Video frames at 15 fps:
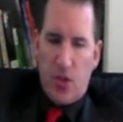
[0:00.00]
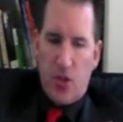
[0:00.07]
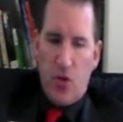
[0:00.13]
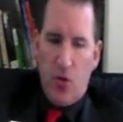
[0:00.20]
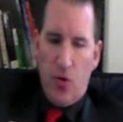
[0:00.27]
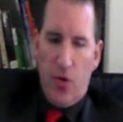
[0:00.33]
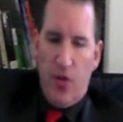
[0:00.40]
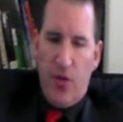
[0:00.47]

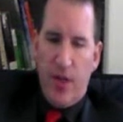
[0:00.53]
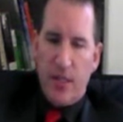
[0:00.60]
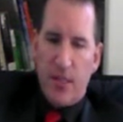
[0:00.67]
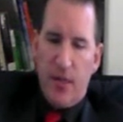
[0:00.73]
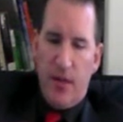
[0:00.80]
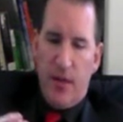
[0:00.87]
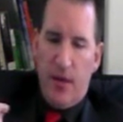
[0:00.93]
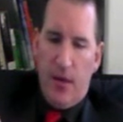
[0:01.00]
So
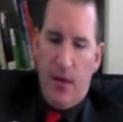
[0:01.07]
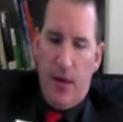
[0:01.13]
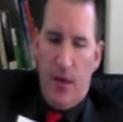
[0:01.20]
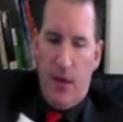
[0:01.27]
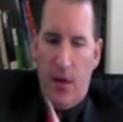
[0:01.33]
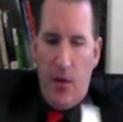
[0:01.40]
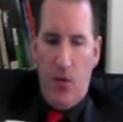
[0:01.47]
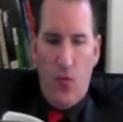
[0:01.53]
these are the
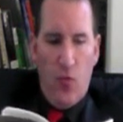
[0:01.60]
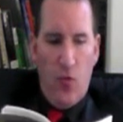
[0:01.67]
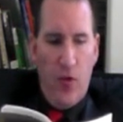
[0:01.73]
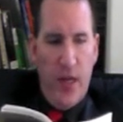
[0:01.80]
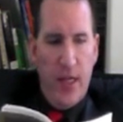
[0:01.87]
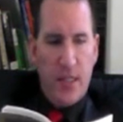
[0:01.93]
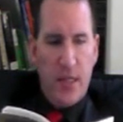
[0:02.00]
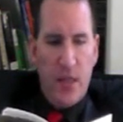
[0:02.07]

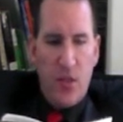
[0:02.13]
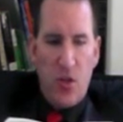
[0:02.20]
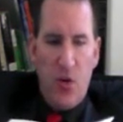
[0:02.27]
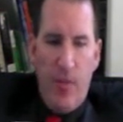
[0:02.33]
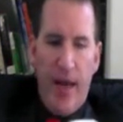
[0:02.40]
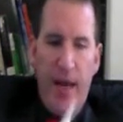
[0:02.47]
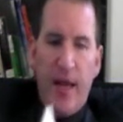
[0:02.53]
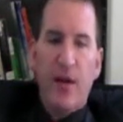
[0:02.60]
reasons,
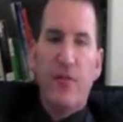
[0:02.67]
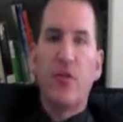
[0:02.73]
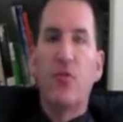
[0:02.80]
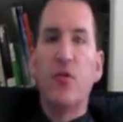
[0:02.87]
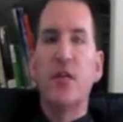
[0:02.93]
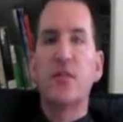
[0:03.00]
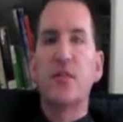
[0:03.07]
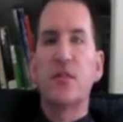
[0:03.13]
or many of the
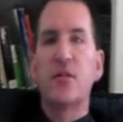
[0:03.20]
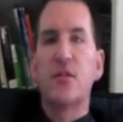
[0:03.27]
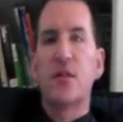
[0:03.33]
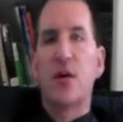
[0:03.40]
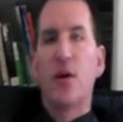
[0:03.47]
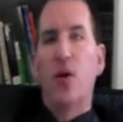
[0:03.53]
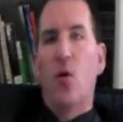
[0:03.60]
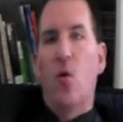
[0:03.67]

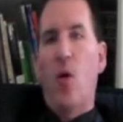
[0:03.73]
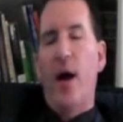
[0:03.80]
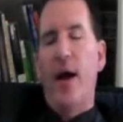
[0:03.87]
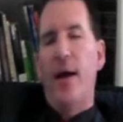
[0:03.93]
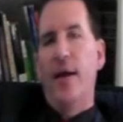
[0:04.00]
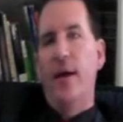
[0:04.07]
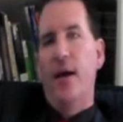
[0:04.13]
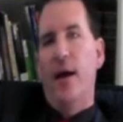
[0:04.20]
reasons,
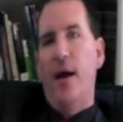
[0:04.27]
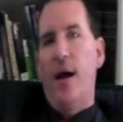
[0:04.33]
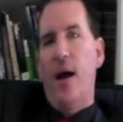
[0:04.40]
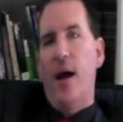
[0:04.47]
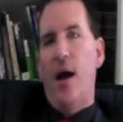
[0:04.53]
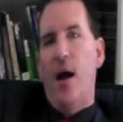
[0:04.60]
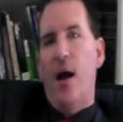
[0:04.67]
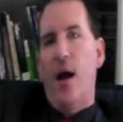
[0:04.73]
why
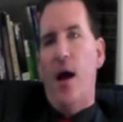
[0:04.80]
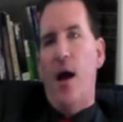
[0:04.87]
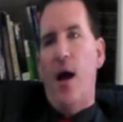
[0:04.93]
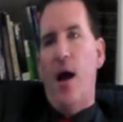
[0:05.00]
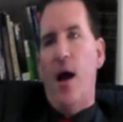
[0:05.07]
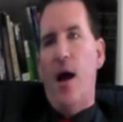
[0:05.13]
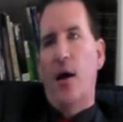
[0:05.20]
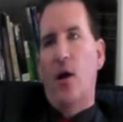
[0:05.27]

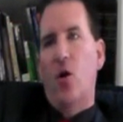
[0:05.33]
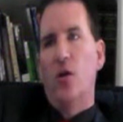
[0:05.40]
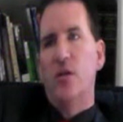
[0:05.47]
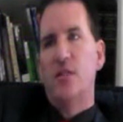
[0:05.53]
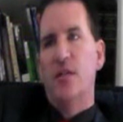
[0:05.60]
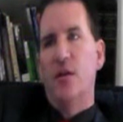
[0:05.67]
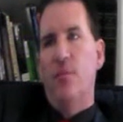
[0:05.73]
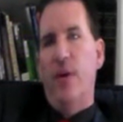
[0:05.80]
a
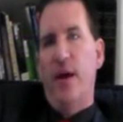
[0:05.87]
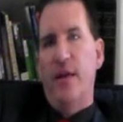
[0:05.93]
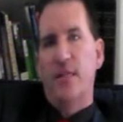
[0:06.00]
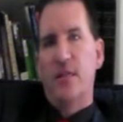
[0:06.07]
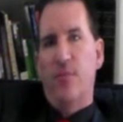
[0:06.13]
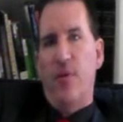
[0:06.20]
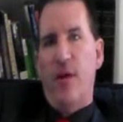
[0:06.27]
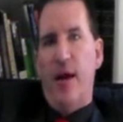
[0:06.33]
constant money
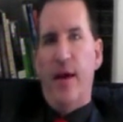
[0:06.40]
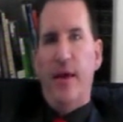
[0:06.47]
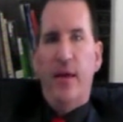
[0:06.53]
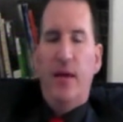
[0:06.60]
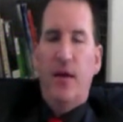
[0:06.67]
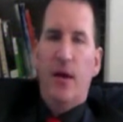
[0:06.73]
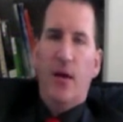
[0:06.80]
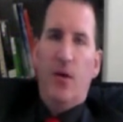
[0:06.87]
supply
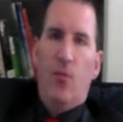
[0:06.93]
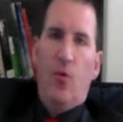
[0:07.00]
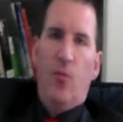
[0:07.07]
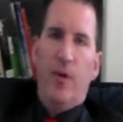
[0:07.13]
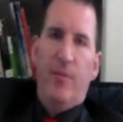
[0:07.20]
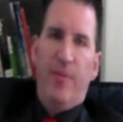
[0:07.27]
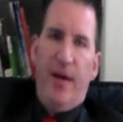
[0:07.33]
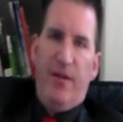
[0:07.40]

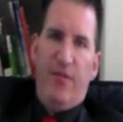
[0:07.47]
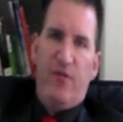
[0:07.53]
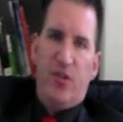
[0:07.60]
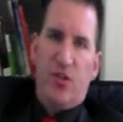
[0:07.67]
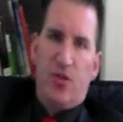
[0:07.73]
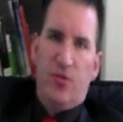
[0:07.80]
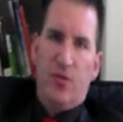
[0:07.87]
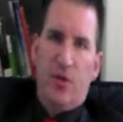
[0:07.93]
will be
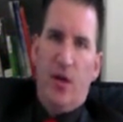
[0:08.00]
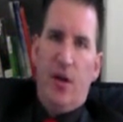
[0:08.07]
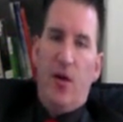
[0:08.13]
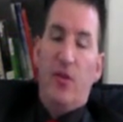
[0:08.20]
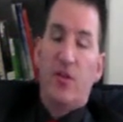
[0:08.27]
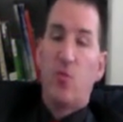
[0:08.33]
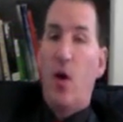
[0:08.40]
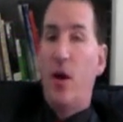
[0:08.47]
beneficial.
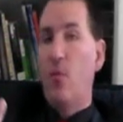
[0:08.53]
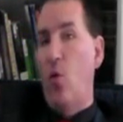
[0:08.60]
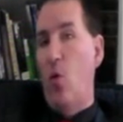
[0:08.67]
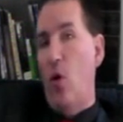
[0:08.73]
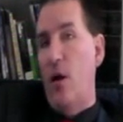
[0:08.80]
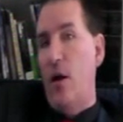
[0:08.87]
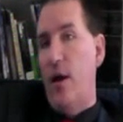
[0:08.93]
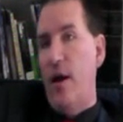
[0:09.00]
There's one
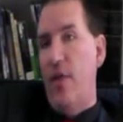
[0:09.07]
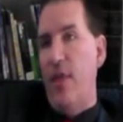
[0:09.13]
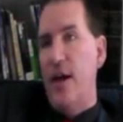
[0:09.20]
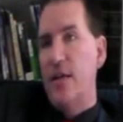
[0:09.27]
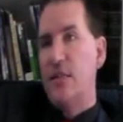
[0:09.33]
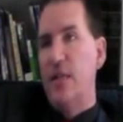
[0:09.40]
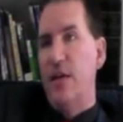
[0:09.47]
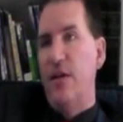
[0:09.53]
more, and
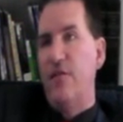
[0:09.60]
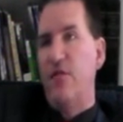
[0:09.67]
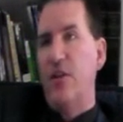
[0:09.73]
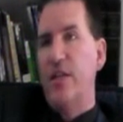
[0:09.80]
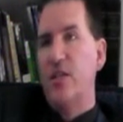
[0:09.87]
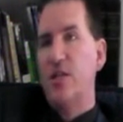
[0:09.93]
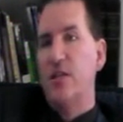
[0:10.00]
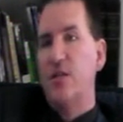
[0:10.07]
that's that
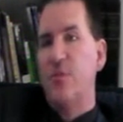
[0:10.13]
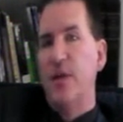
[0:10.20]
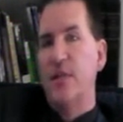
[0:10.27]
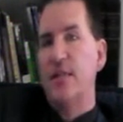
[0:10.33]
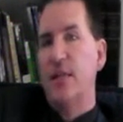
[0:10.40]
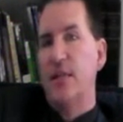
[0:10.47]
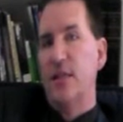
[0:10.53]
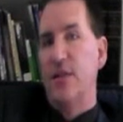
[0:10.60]
inflation is
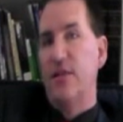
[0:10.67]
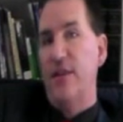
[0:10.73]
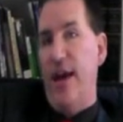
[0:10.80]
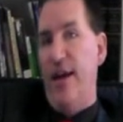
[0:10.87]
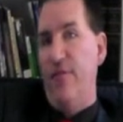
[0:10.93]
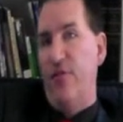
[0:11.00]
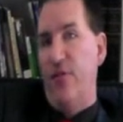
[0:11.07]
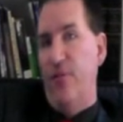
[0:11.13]
basically
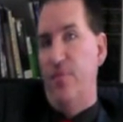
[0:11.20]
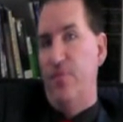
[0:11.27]
theft.